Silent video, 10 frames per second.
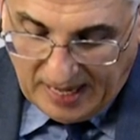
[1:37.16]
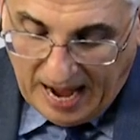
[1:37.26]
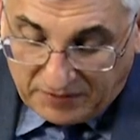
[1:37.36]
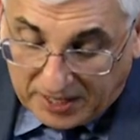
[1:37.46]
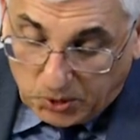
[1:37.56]

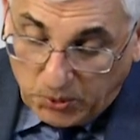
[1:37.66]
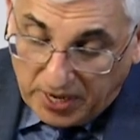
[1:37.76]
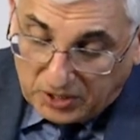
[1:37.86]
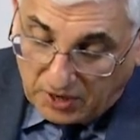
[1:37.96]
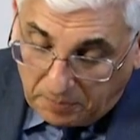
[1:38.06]
After 2
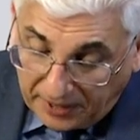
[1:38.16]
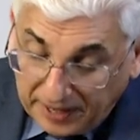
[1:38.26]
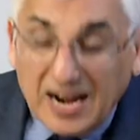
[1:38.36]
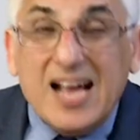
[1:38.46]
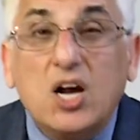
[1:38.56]
years of
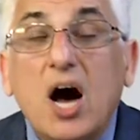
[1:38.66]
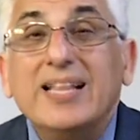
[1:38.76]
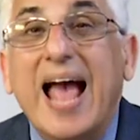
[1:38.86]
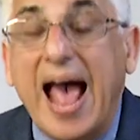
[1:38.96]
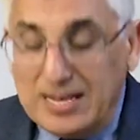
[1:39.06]
prayer,
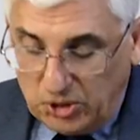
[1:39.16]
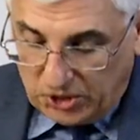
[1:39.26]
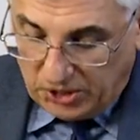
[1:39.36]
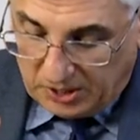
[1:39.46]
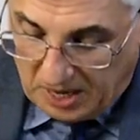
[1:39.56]
God
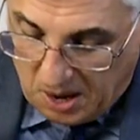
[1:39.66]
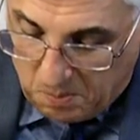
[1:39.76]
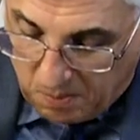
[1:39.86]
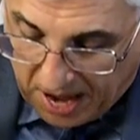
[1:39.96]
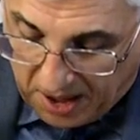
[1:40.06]
answered
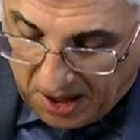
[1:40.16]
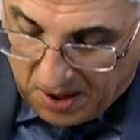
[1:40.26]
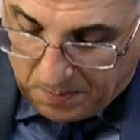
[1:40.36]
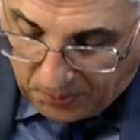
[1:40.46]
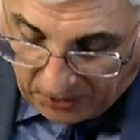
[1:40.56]
my
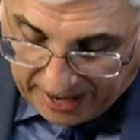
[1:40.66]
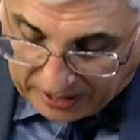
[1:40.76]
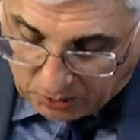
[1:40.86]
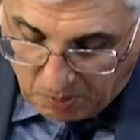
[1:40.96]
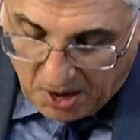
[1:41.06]

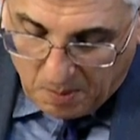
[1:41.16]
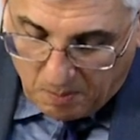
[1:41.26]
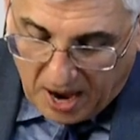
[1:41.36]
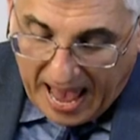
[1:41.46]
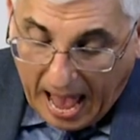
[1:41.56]
prayers
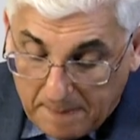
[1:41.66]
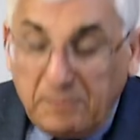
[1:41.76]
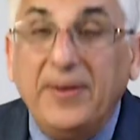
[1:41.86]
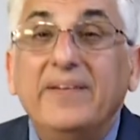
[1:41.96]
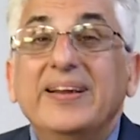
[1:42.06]
by
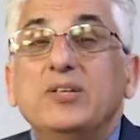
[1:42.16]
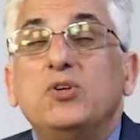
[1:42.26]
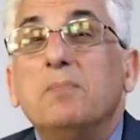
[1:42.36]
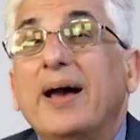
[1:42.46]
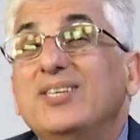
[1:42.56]
appearing
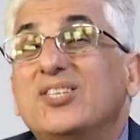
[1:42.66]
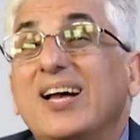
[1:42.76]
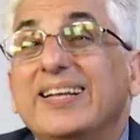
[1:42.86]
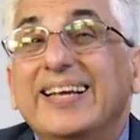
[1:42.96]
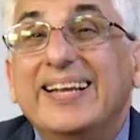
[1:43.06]
to my
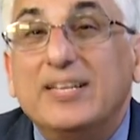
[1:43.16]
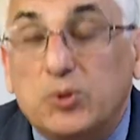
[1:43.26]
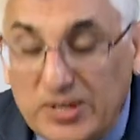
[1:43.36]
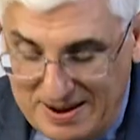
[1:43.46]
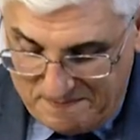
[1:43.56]
son in a
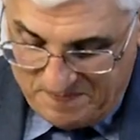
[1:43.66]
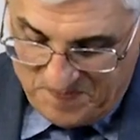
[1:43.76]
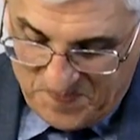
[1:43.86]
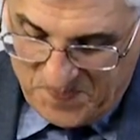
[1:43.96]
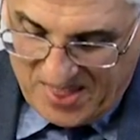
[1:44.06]
dream.
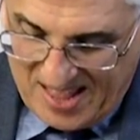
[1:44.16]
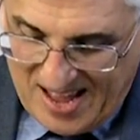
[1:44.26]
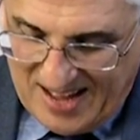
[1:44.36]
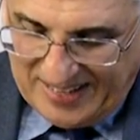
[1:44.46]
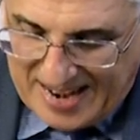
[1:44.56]

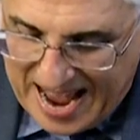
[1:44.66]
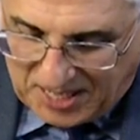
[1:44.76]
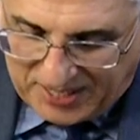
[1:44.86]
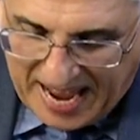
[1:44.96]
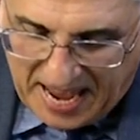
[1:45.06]
The
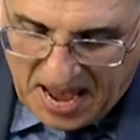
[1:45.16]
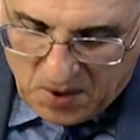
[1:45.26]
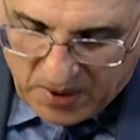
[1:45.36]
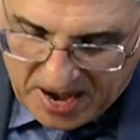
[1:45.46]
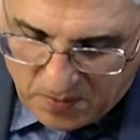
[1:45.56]
next day,
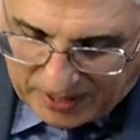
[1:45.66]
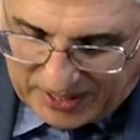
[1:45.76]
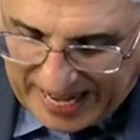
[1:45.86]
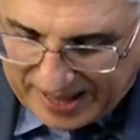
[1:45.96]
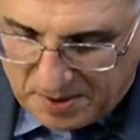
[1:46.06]
when he was
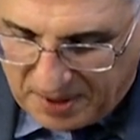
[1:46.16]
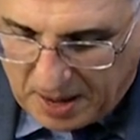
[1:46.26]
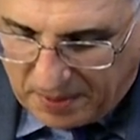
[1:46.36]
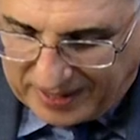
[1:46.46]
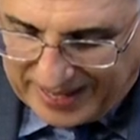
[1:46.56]
telling me
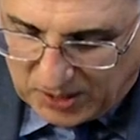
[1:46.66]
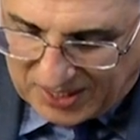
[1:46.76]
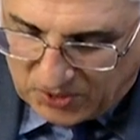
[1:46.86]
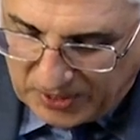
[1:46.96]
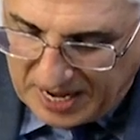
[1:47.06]
about
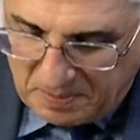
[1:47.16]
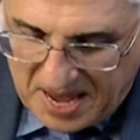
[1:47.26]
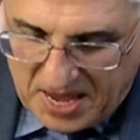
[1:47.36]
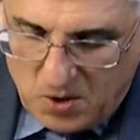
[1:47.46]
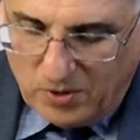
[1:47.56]
his dream,
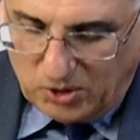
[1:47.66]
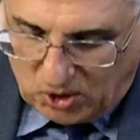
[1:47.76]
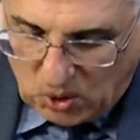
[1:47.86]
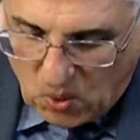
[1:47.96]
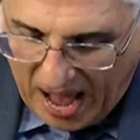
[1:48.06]
he was
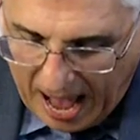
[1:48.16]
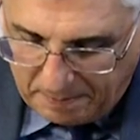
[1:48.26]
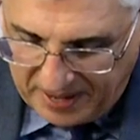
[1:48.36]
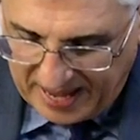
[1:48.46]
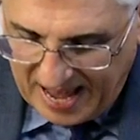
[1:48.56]
so
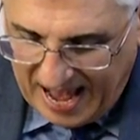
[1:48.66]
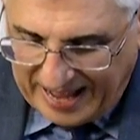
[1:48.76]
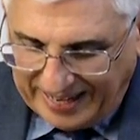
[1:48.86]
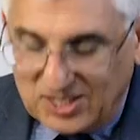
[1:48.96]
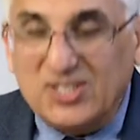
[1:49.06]
happy
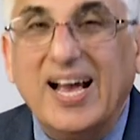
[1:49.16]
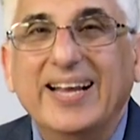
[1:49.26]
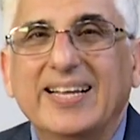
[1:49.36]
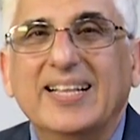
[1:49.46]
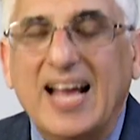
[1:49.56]
and
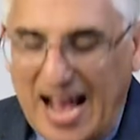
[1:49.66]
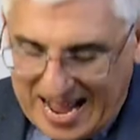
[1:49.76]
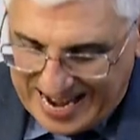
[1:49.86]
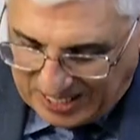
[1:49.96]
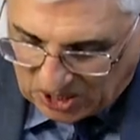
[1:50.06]
excited,
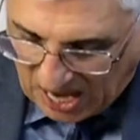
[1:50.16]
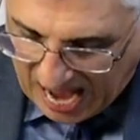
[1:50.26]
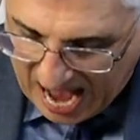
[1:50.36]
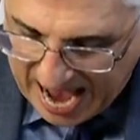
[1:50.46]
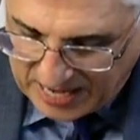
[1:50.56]
and his
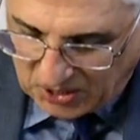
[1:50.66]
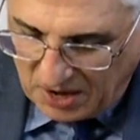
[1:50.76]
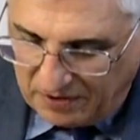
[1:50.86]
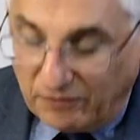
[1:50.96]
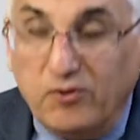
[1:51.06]
eyes
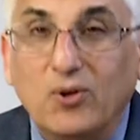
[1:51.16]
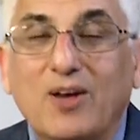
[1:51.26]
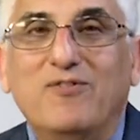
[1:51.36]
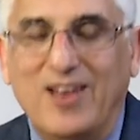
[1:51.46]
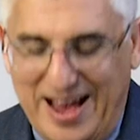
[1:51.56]
were full
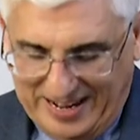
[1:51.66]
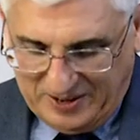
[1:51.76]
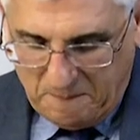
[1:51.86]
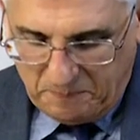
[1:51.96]
of light.